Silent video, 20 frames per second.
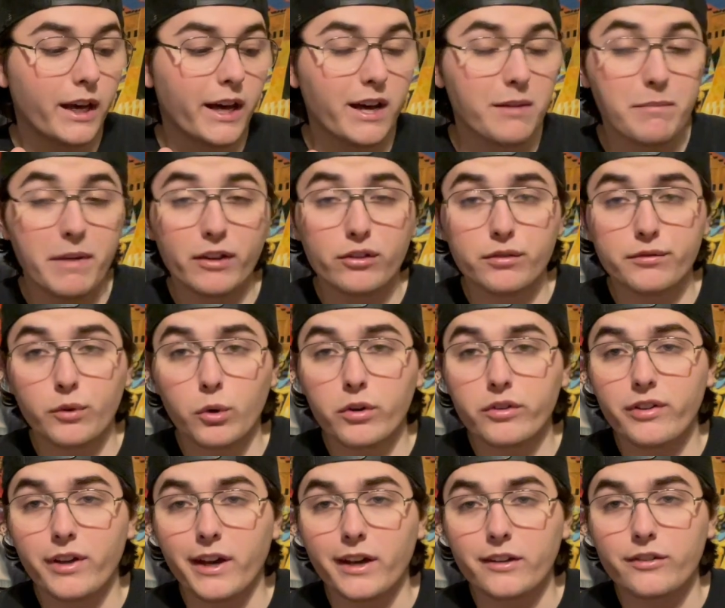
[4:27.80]
Mental
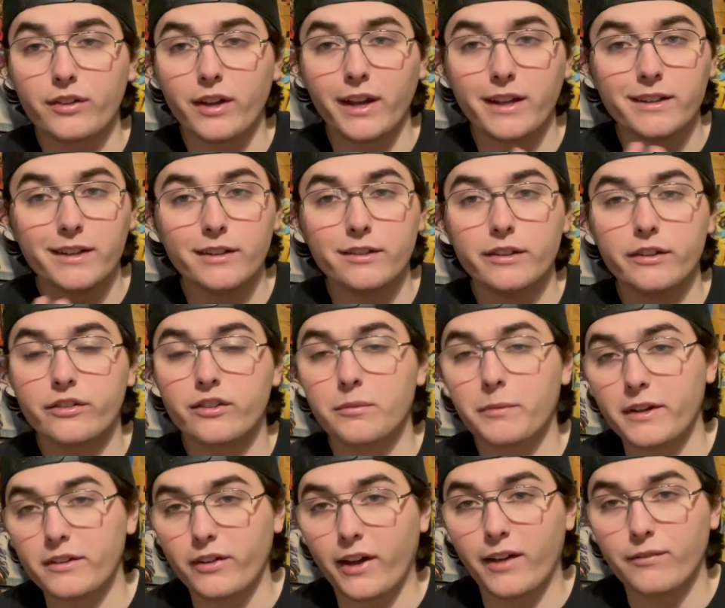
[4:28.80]
Vortex, I did list in
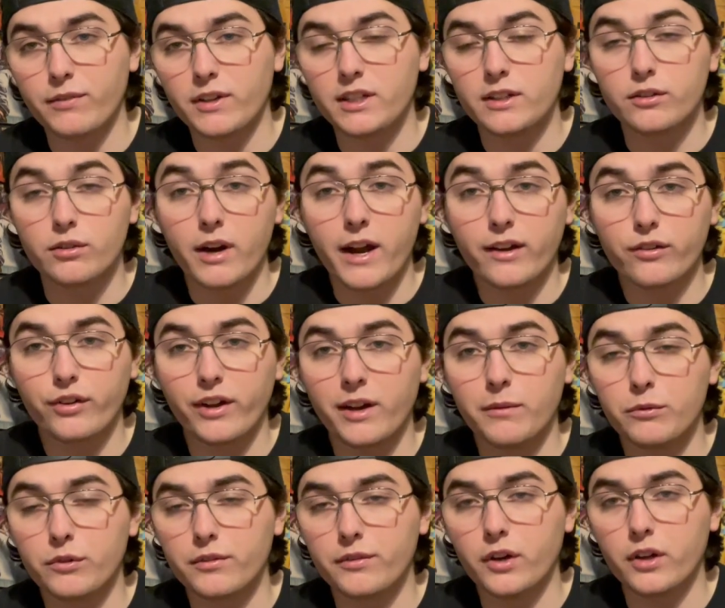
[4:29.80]
my top 50 thrash
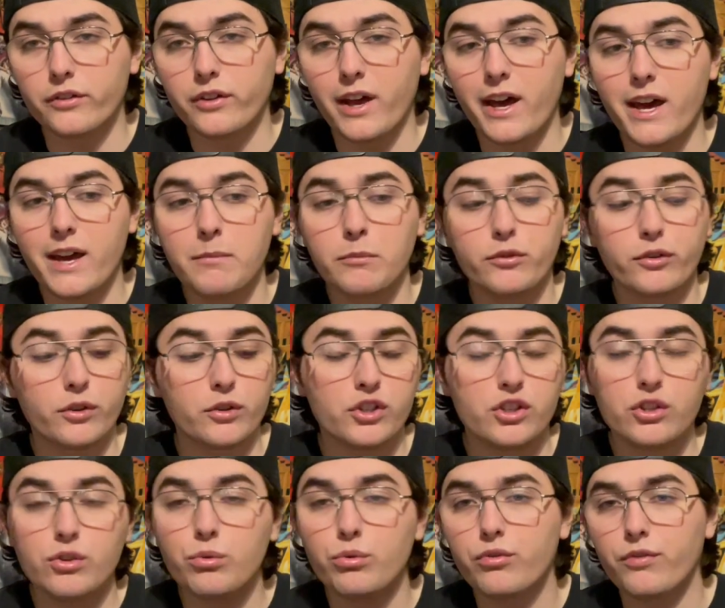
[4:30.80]
albums of all time, so
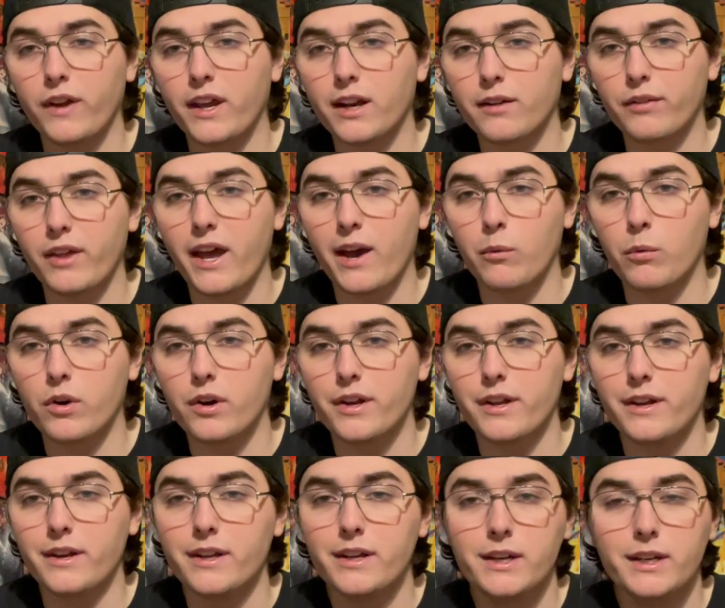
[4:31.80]
huge fan of that
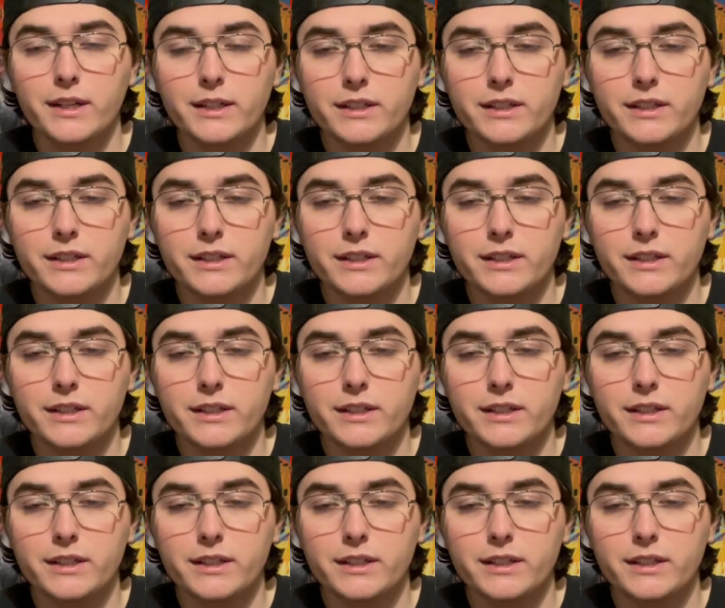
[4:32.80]
one.